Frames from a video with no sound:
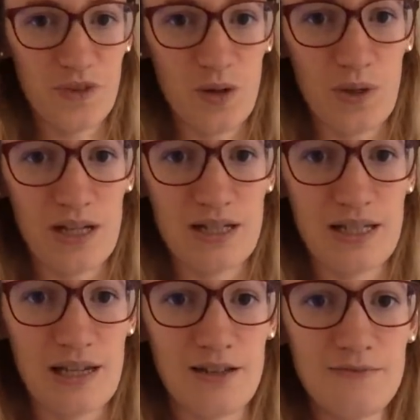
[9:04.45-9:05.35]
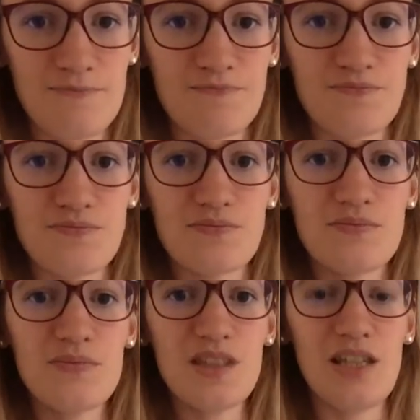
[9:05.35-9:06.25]
Wait a second.
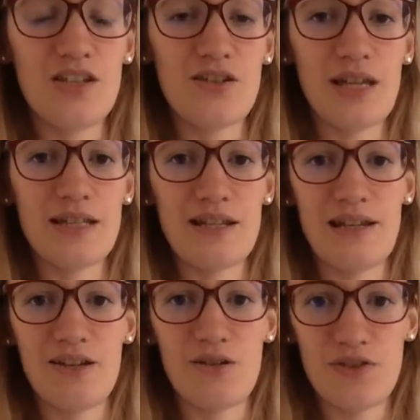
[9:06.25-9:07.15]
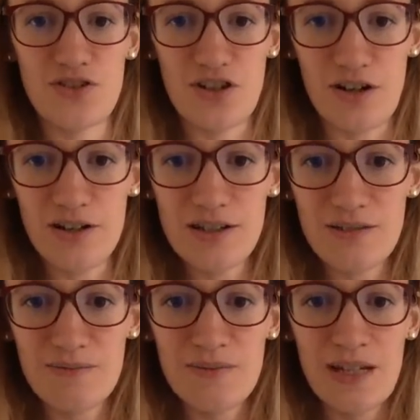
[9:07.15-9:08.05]
I need to get the link of the chart.
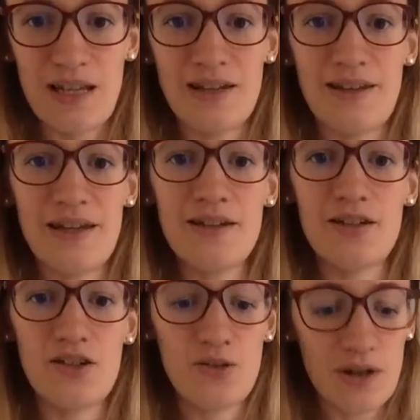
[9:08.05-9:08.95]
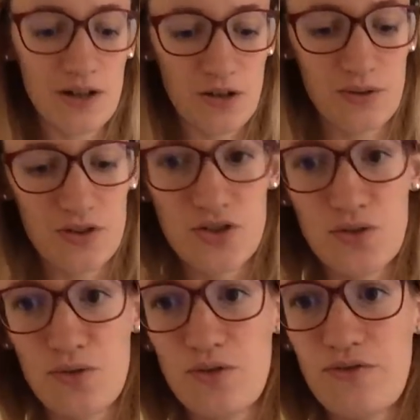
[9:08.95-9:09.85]
And then you are going
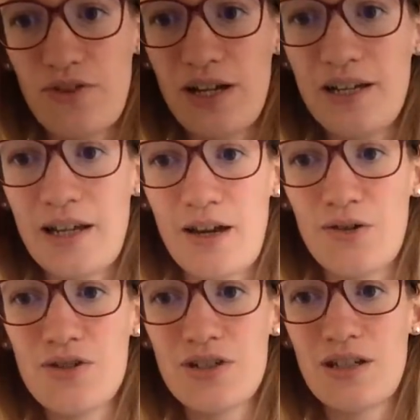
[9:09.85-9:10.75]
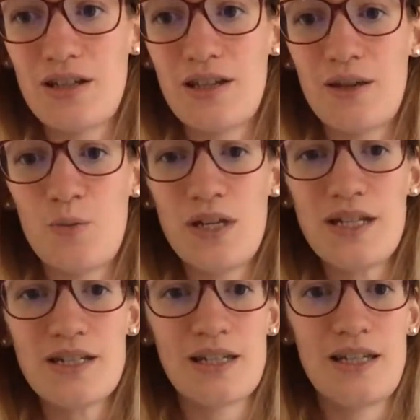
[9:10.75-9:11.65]
to find out in
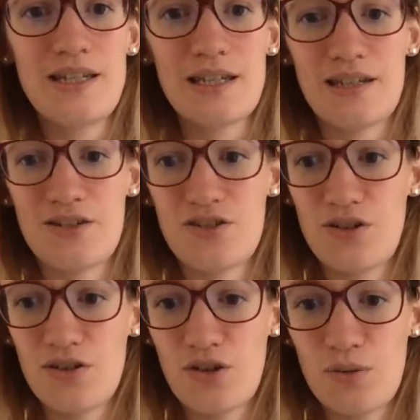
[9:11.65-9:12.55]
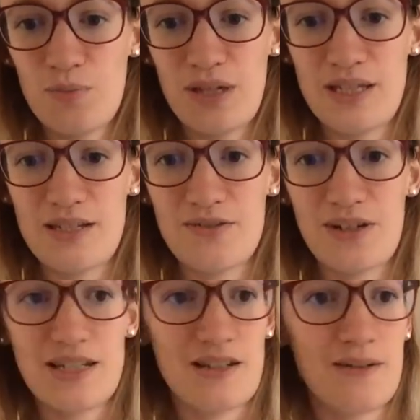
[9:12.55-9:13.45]
which key signature your piece is
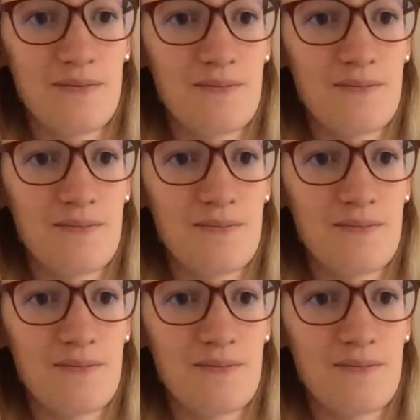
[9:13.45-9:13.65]
written.